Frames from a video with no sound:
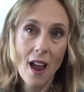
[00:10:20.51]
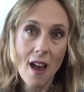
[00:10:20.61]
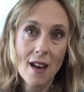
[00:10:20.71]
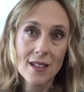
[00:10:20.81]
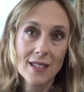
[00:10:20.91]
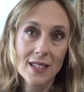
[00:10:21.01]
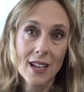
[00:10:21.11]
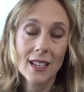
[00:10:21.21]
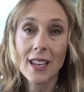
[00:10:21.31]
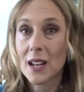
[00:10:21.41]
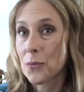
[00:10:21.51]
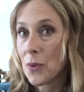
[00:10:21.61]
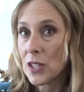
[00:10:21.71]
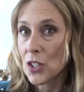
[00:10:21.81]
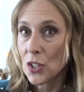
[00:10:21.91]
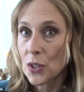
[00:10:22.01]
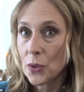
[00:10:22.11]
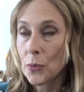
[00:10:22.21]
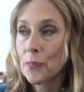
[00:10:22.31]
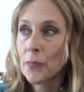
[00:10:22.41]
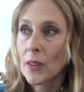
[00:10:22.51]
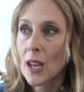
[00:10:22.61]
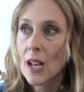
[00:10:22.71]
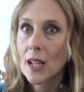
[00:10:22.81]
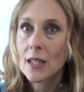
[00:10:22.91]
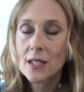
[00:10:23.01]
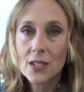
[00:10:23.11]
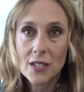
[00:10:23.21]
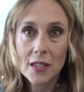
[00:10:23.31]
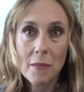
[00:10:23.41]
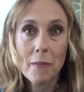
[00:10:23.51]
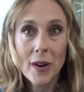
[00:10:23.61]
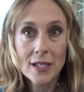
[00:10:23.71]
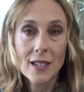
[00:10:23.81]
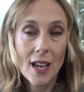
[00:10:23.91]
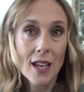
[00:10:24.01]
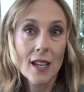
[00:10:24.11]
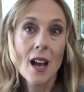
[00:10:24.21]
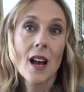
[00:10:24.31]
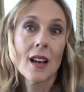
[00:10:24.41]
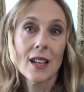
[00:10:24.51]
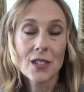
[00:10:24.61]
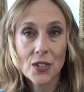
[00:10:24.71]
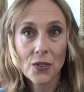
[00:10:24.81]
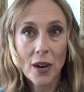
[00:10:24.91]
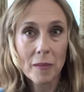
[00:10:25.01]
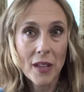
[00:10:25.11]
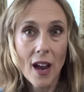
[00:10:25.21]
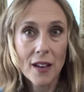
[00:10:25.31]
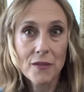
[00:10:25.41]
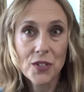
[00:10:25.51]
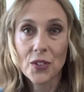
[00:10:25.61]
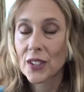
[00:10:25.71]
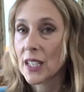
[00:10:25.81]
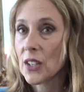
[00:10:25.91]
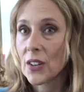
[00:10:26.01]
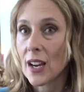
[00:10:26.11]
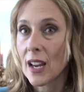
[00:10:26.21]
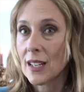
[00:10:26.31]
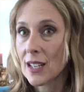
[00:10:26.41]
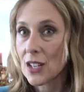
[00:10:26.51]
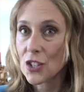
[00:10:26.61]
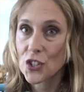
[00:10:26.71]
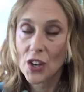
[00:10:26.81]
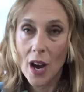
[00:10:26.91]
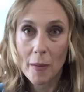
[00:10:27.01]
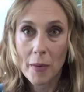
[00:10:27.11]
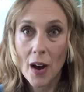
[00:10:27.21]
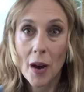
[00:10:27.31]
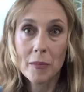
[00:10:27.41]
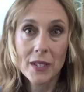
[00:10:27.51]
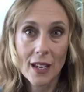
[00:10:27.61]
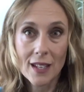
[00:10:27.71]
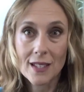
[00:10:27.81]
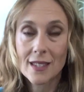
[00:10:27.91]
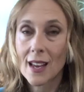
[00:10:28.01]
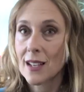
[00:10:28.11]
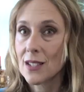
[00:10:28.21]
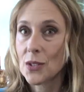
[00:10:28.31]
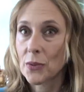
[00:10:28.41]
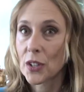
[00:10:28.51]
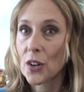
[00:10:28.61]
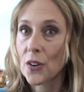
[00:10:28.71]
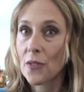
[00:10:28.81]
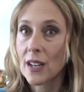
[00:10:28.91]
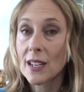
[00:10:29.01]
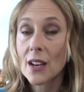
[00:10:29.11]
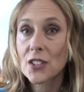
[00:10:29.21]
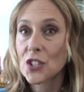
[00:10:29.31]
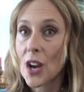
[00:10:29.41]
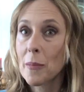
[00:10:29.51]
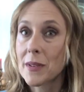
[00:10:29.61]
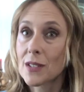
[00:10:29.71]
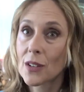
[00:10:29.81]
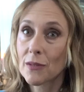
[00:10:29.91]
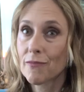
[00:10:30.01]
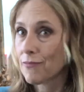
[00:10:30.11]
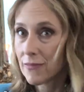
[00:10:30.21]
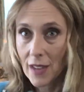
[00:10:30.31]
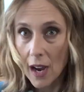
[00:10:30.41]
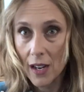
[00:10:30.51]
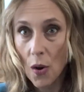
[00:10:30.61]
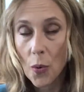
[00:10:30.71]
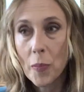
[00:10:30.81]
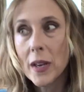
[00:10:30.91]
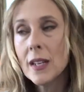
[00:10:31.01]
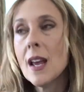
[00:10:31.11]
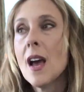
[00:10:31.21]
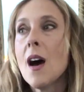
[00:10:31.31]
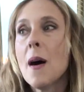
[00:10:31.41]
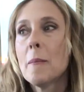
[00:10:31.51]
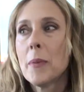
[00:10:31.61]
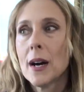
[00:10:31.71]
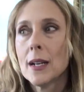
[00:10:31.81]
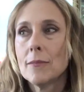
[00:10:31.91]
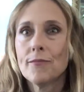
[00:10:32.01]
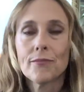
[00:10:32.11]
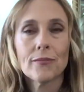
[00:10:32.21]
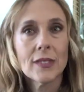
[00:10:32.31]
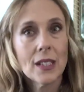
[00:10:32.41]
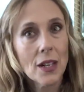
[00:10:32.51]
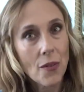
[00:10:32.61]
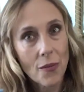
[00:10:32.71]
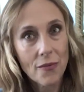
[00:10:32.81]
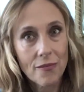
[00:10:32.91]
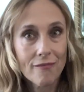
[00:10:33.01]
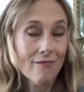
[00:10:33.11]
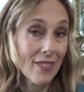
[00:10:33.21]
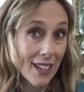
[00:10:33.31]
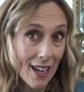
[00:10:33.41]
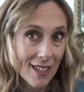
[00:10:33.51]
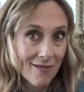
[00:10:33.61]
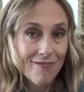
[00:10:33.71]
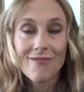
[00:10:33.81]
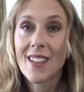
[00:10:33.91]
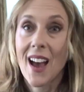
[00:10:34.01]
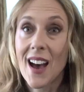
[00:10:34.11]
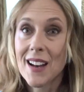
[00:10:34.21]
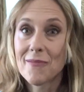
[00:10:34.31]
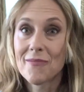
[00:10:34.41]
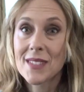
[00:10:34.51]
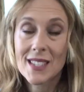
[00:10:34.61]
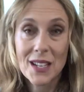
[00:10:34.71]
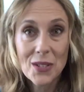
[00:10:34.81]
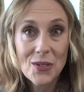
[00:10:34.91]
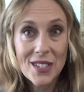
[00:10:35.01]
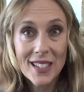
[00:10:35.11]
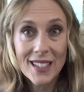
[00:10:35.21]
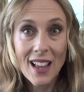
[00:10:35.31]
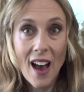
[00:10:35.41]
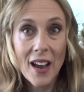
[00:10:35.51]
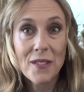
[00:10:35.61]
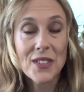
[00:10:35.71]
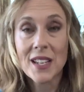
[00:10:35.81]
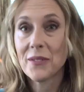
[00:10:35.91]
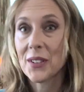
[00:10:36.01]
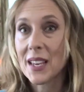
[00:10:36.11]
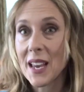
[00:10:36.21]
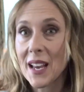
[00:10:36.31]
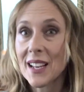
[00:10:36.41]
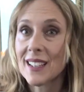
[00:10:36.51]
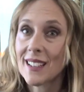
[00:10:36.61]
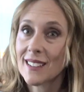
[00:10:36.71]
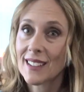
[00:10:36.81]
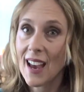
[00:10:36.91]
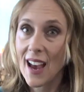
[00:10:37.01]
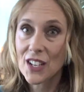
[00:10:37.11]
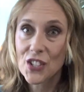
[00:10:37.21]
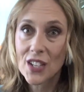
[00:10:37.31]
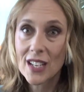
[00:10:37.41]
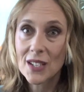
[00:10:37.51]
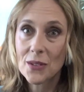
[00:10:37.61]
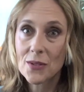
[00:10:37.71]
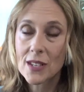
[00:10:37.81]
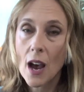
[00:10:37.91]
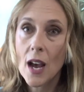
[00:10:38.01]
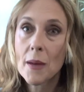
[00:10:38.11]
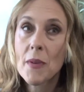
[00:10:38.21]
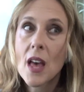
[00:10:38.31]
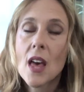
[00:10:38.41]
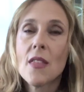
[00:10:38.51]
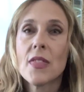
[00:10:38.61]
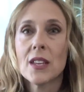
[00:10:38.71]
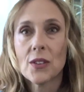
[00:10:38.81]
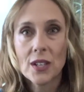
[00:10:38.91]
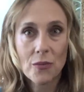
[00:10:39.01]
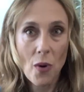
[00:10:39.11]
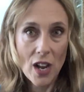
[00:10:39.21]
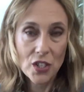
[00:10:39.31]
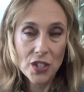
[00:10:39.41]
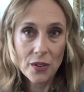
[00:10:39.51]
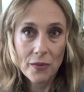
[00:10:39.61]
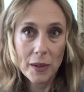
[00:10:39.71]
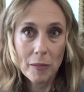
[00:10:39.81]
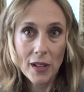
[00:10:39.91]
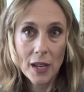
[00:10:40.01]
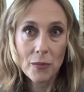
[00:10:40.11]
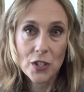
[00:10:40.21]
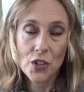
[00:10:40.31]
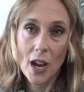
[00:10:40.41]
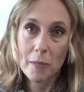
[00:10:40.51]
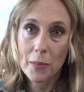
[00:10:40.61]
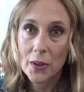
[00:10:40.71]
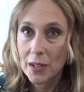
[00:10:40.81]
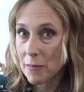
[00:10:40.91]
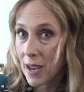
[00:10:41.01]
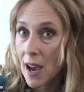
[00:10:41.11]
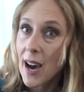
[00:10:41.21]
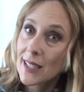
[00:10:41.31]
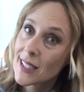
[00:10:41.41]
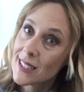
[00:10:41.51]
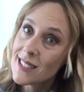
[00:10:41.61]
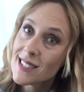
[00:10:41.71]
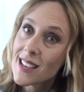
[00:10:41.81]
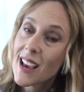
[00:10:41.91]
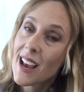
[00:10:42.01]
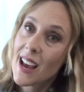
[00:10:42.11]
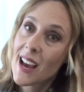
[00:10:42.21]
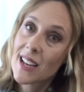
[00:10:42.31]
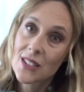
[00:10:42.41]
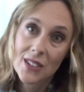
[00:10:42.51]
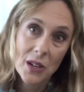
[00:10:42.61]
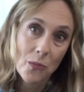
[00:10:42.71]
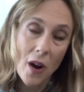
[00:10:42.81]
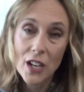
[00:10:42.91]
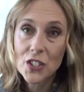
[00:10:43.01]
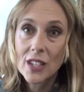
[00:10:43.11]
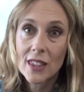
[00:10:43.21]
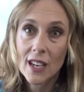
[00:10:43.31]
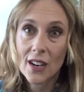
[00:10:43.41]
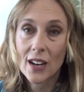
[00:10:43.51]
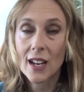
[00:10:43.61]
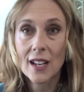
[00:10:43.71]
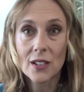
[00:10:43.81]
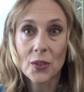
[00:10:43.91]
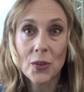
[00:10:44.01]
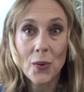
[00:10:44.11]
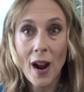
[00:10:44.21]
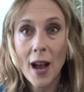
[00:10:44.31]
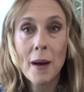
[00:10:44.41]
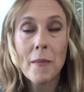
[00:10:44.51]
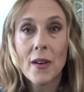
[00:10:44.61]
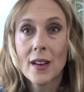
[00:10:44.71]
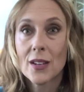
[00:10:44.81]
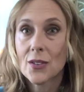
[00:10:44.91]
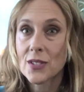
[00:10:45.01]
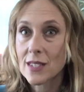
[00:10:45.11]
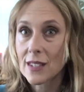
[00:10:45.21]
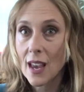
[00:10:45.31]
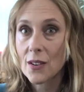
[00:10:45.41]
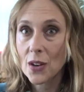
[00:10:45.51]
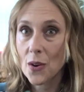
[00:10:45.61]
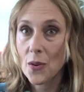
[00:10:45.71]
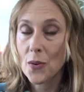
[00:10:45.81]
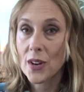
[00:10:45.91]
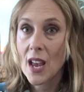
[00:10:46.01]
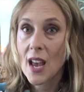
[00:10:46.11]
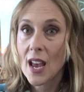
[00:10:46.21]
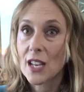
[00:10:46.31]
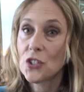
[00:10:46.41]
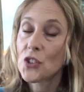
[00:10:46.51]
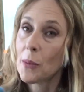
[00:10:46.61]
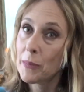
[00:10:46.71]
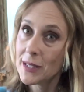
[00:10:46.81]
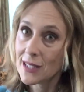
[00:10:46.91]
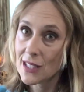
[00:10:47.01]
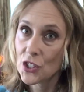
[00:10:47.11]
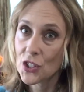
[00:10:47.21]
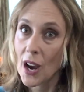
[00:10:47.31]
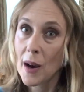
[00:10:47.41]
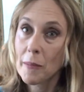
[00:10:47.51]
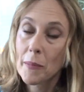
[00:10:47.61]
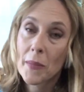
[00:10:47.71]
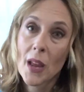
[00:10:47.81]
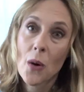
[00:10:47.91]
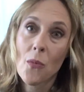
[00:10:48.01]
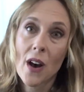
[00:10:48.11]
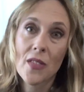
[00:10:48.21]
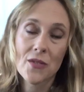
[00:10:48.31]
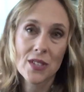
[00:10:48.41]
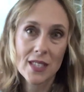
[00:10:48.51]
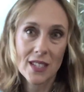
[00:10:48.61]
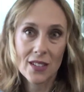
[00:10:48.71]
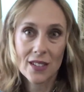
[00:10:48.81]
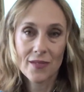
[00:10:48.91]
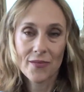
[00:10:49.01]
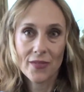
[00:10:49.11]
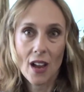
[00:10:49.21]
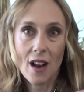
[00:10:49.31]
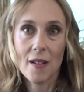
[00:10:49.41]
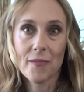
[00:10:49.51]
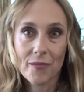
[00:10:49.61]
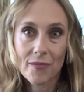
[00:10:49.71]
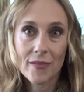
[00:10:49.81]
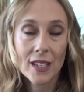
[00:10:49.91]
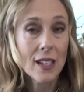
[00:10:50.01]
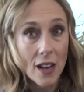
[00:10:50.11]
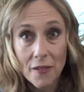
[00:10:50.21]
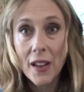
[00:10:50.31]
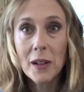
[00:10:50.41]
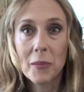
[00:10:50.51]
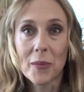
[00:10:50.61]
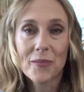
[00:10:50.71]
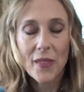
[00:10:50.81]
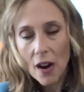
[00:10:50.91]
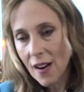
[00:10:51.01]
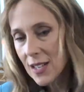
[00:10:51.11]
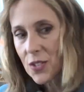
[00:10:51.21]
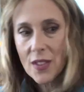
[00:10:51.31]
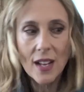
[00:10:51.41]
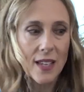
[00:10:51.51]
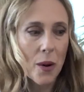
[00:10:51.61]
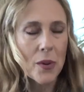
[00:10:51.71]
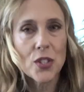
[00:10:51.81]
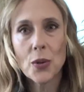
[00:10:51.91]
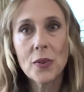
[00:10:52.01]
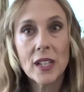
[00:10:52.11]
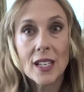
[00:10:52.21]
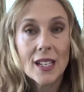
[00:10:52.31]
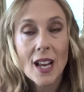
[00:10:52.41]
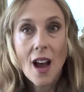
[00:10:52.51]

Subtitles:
And again, when you listen to the Monday Instagram lives, you'll hear any shop updates that do occur. Right now, the shop is not open, but again, stay tuned to the lives. And if you can't catch it noontime, then you can watch the replay, which I put in my highlights, and you can watch it there and grab your discount code and jump into the shop while they're still available. All right, so that's how we're doing it.